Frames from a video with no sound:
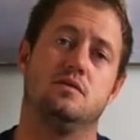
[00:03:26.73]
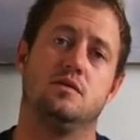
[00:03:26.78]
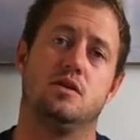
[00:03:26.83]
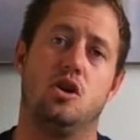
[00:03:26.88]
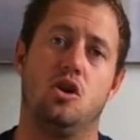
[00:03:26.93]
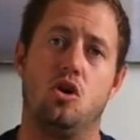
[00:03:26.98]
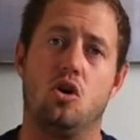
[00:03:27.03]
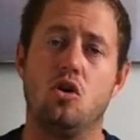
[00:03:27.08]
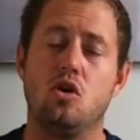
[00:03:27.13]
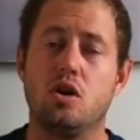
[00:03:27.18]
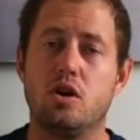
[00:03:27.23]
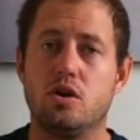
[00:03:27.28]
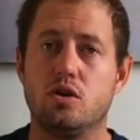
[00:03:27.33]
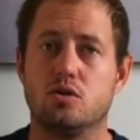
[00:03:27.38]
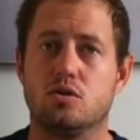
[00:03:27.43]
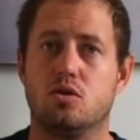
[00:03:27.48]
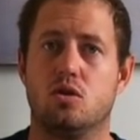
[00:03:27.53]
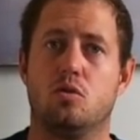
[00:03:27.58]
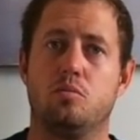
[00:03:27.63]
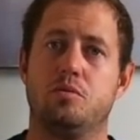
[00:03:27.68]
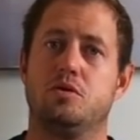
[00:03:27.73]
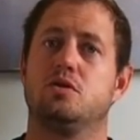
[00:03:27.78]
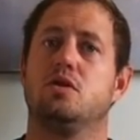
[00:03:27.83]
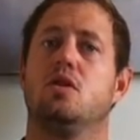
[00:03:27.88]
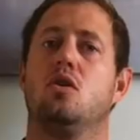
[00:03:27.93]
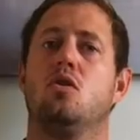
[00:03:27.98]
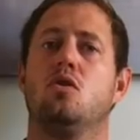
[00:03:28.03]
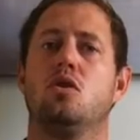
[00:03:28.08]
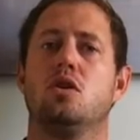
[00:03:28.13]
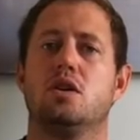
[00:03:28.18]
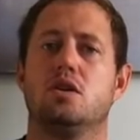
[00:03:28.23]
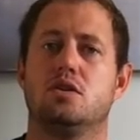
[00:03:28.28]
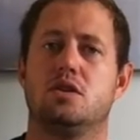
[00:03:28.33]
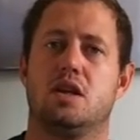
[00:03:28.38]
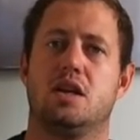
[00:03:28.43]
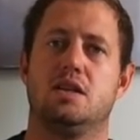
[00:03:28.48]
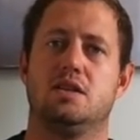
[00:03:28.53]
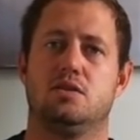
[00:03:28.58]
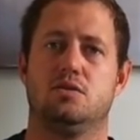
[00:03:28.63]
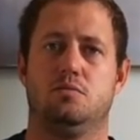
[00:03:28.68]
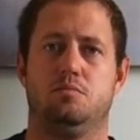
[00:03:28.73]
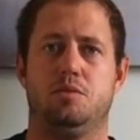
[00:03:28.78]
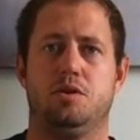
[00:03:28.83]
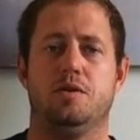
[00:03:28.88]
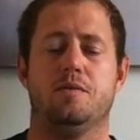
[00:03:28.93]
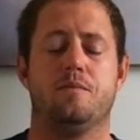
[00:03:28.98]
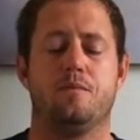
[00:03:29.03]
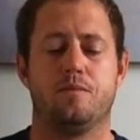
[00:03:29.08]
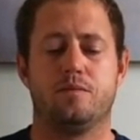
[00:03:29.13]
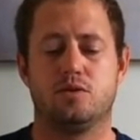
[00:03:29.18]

The longer your drop is, the longer your trace could be.